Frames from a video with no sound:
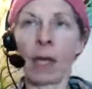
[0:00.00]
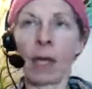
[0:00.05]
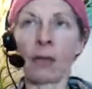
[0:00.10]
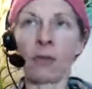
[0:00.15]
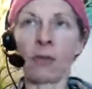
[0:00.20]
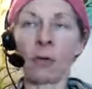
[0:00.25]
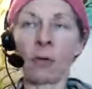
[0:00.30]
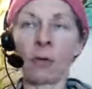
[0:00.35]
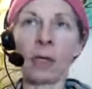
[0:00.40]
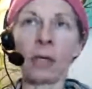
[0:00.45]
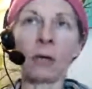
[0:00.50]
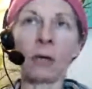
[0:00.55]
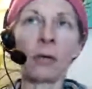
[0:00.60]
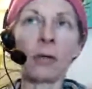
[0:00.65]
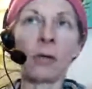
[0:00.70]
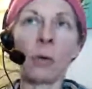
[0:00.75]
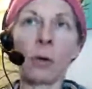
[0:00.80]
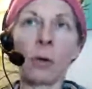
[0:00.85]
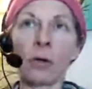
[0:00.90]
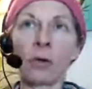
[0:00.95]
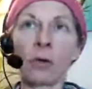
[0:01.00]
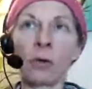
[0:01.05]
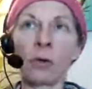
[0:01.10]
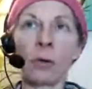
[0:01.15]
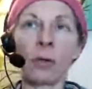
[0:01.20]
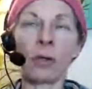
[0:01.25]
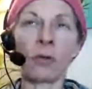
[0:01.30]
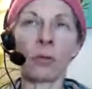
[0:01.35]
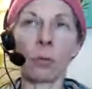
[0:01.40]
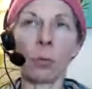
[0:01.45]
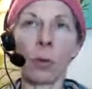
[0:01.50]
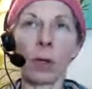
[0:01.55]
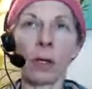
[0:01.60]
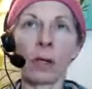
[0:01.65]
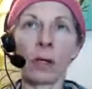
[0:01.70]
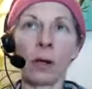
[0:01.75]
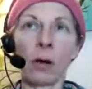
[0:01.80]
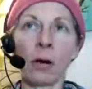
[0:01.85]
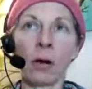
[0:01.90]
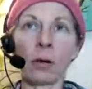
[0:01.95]
And so here you are doing this
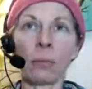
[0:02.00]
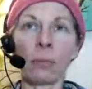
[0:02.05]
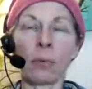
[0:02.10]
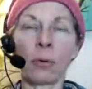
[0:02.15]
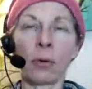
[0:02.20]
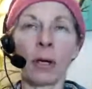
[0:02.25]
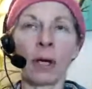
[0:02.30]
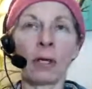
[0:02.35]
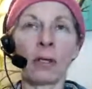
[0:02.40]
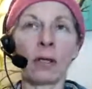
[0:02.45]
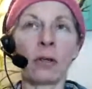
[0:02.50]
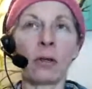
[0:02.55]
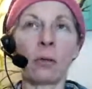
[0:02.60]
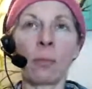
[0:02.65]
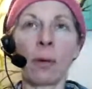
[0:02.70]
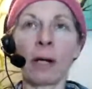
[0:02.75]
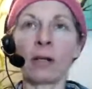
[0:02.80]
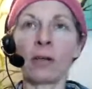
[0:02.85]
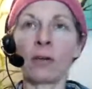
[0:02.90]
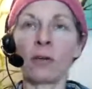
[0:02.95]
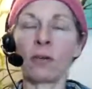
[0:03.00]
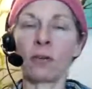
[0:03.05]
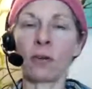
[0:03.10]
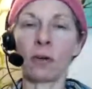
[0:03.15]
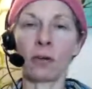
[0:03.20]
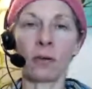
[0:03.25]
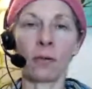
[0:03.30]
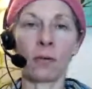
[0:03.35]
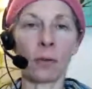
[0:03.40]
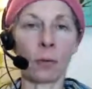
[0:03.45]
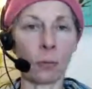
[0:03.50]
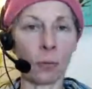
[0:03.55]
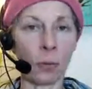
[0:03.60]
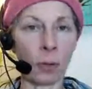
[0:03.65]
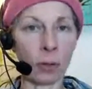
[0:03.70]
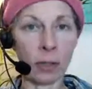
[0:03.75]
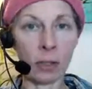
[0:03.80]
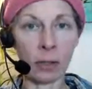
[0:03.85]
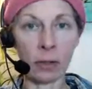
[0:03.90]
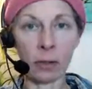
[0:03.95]
one heart breath and you might just start to feel
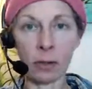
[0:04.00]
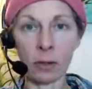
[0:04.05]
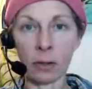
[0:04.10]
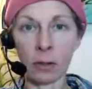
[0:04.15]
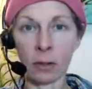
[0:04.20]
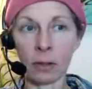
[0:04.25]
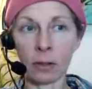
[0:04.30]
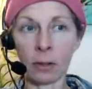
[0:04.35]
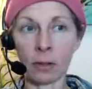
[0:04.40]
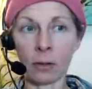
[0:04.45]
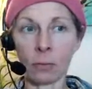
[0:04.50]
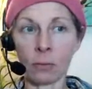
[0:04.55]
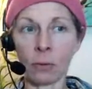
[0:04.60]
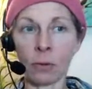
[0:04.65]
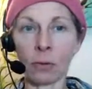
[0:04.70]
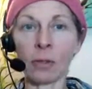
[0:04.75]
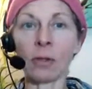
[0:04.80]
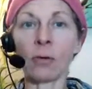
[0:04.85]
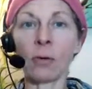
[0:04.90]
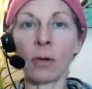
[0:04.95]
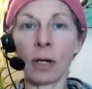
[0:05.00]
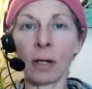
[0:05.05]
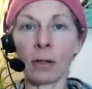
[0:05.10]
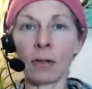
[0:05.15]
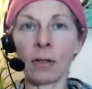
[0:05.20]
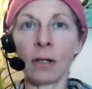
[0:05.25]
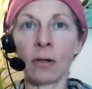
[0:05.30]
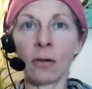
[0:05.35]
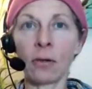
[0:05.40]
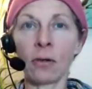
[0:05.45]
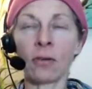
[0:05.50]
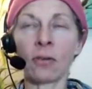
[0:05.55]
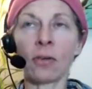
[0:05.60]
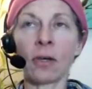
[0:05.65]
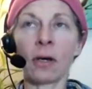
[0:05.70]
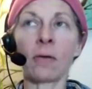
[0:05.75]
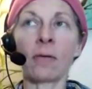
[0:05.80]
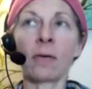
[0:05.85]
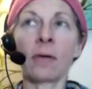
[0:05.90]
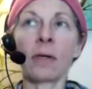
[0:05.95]
really good and really grounded in
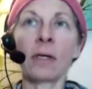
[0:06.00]
yourself